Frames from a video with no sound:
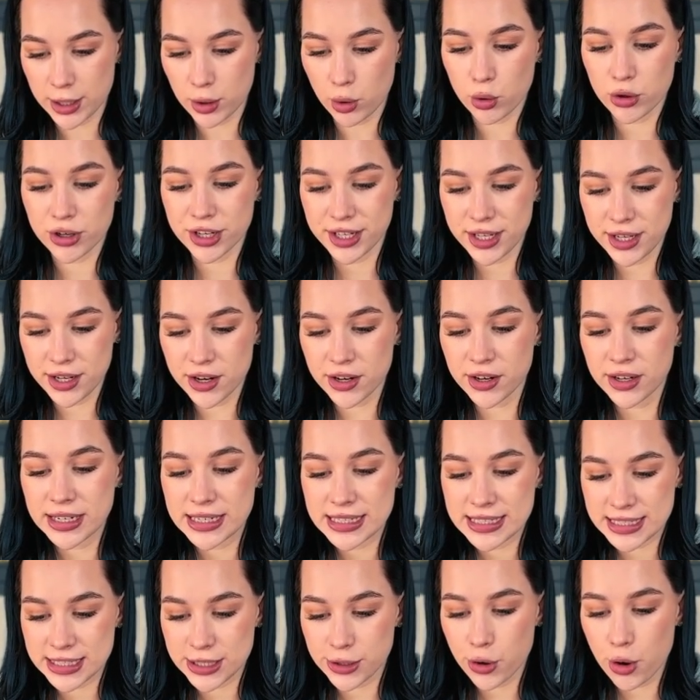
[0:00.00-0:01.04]
or here
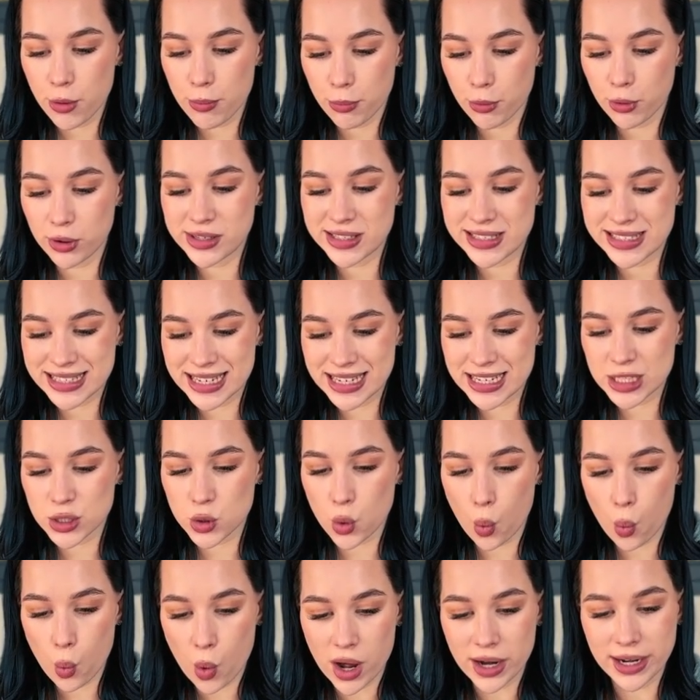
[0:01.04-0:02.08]

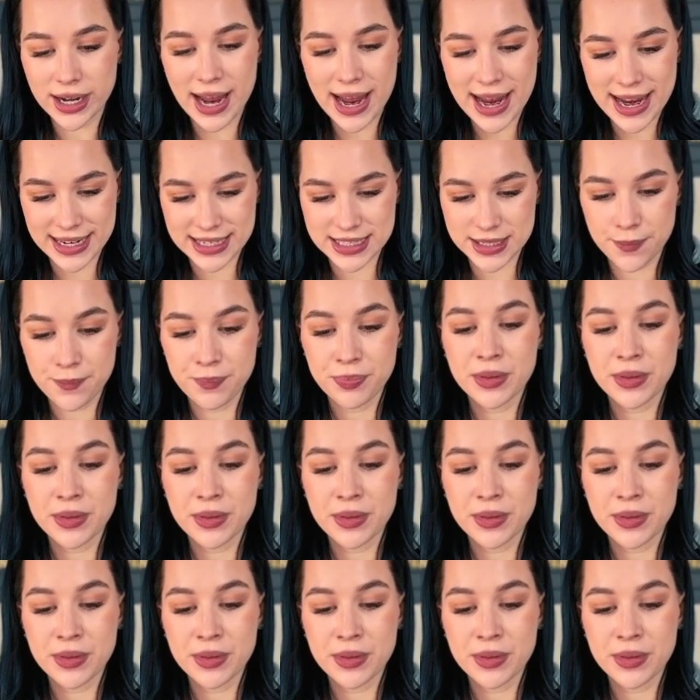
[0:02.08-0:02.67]
0.618,